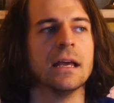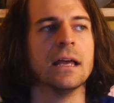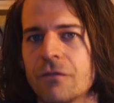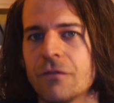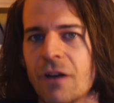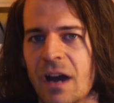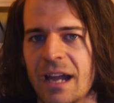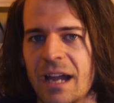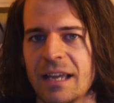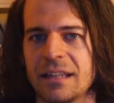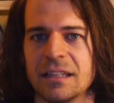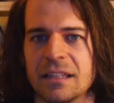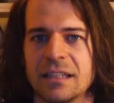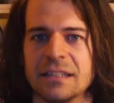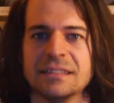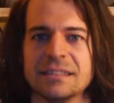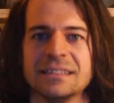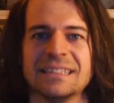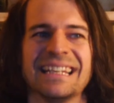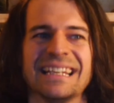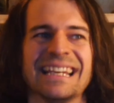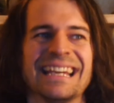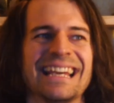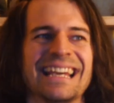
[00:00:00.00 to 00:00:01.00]

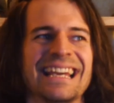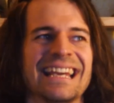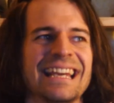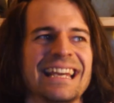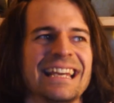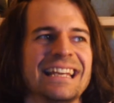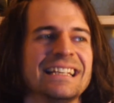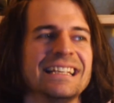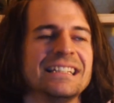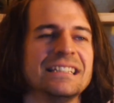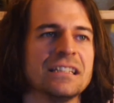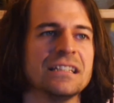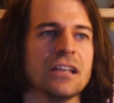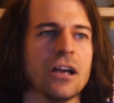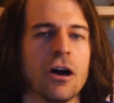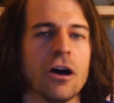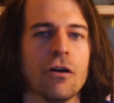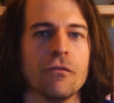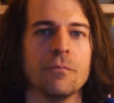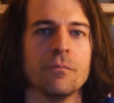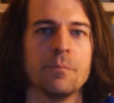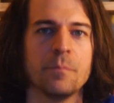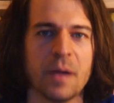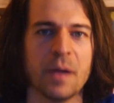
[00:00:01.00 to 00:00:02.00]
Violence is
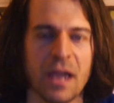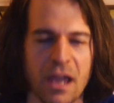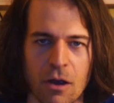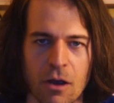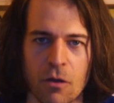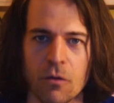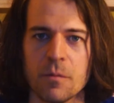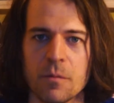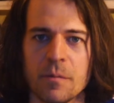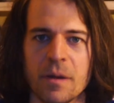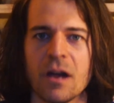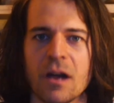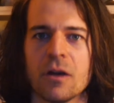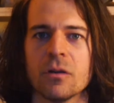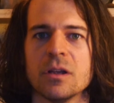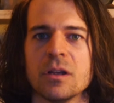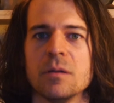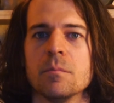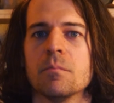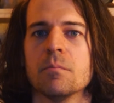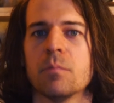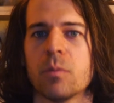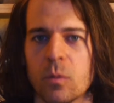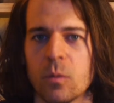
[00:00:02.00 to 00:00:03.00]
of paramount
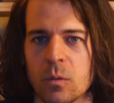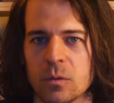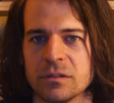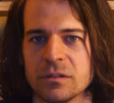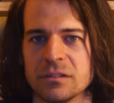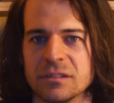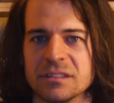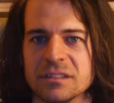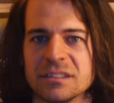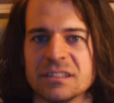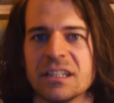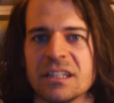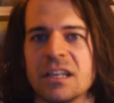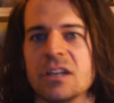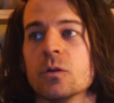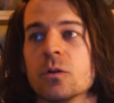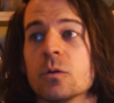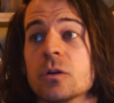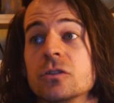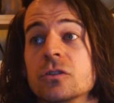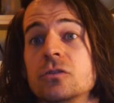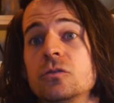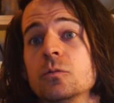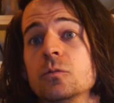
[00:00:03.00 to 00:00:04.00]
importance in
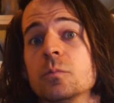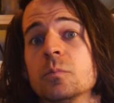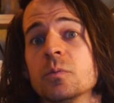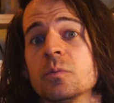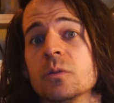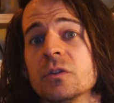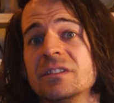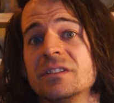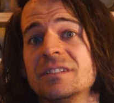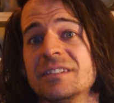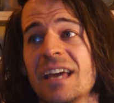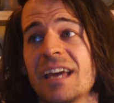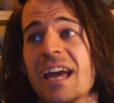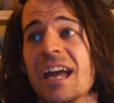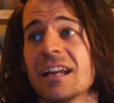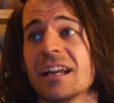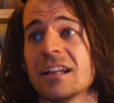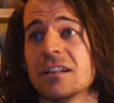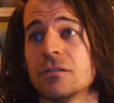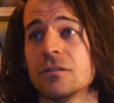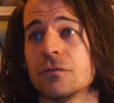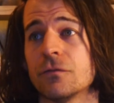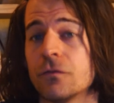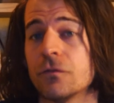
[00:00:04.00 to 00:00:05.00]
order to
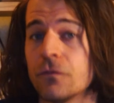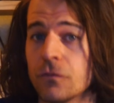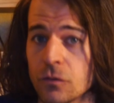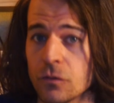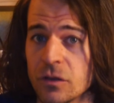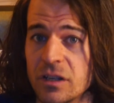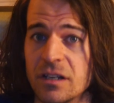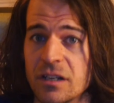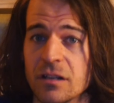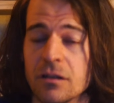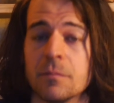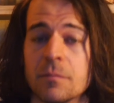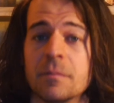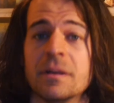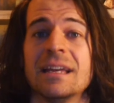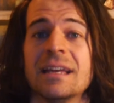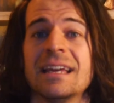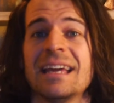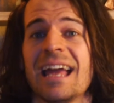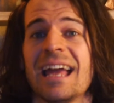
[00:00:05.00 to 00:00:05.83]
protect freedom